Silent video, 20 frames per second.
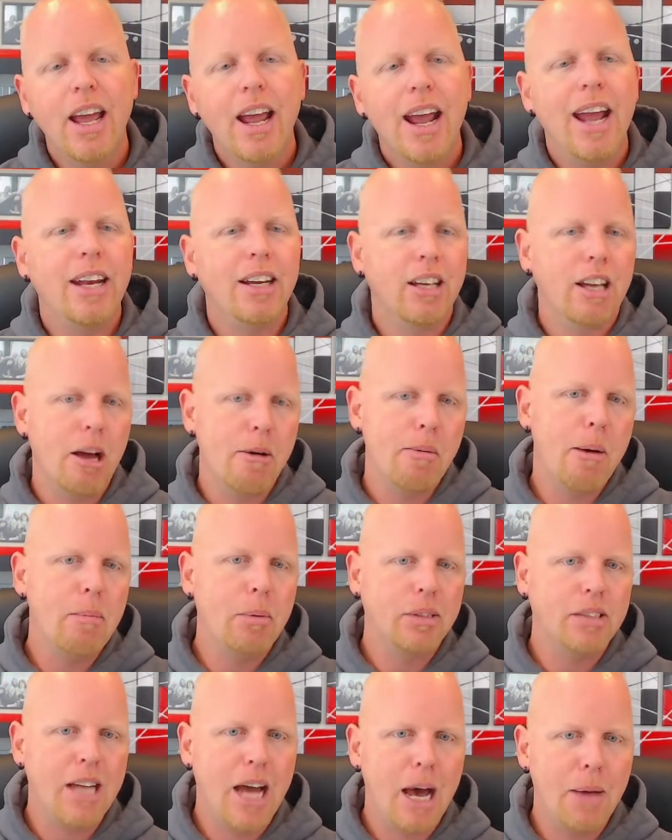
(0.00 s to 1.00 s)
and to come up
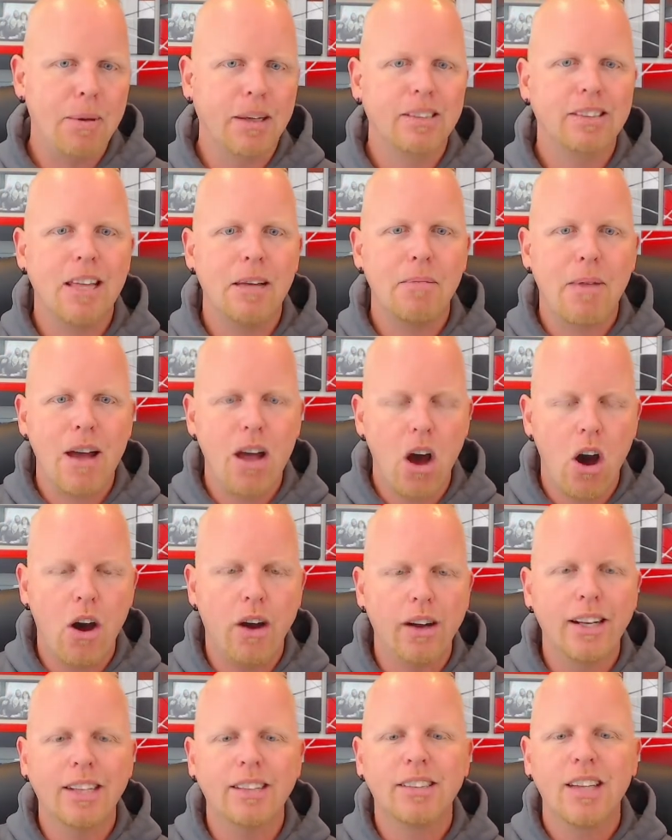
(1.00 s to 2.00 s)
with topics that my
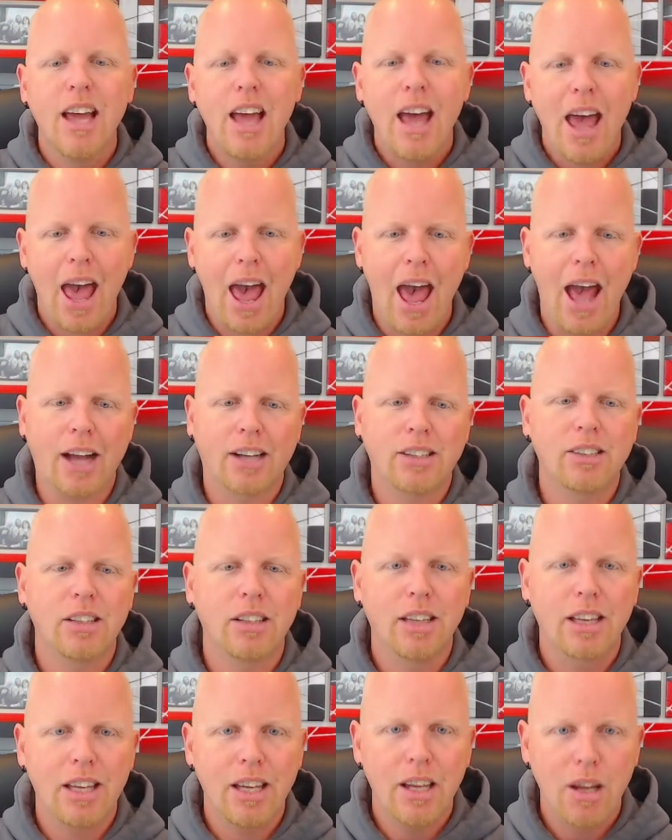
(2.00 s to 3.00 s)
audience
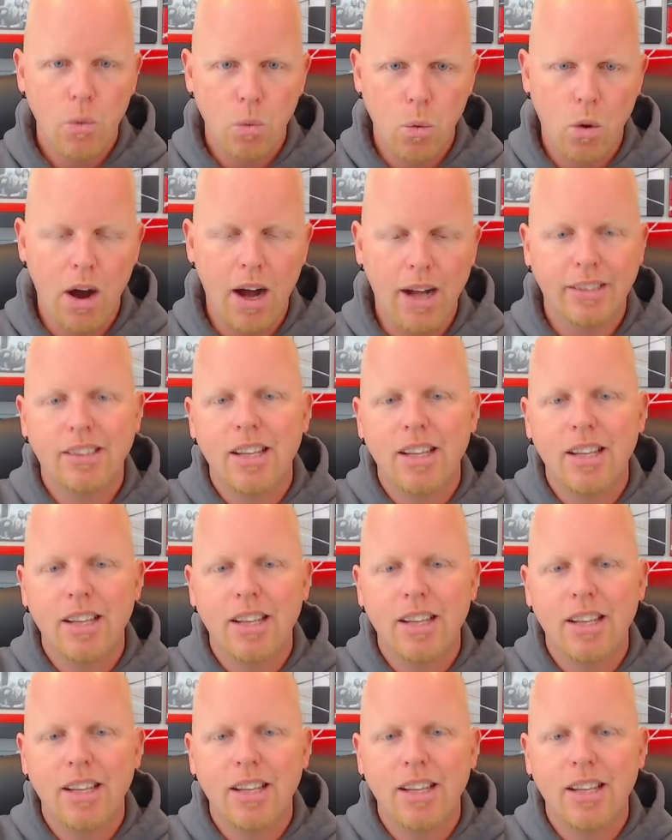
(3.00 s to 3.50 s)
actually wants.